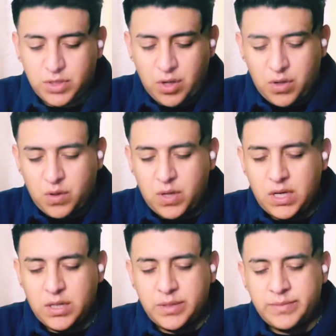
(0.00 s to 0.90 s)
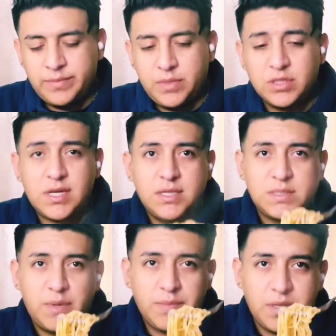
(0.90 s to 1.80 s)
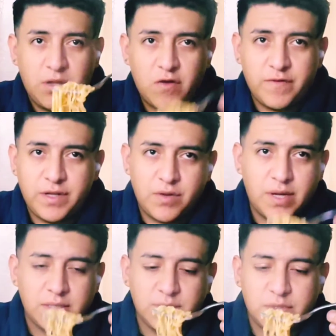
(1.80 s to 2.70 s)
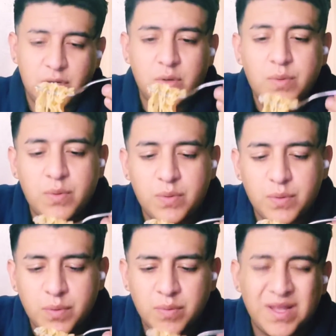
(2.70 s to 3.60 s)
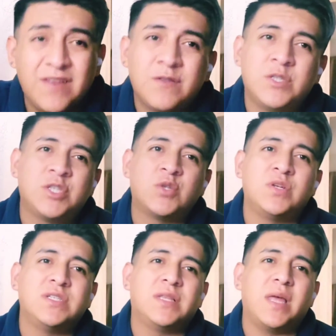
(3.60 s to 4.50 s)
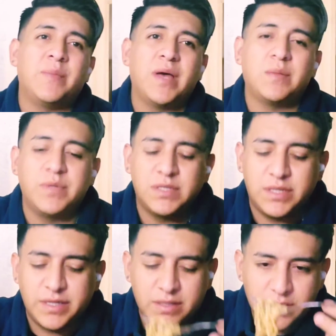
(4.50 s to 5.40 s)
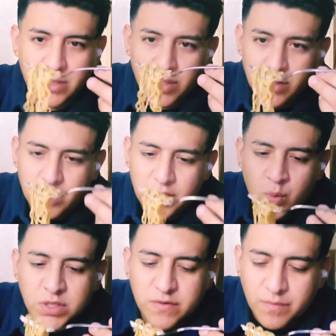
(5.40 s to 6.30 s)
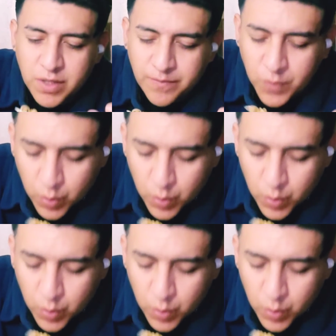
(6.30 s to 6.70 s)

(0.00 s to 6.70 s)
So, looks like this might be a long video, guys. I'm sorry. And the story's not that bad, but it's like it was for me.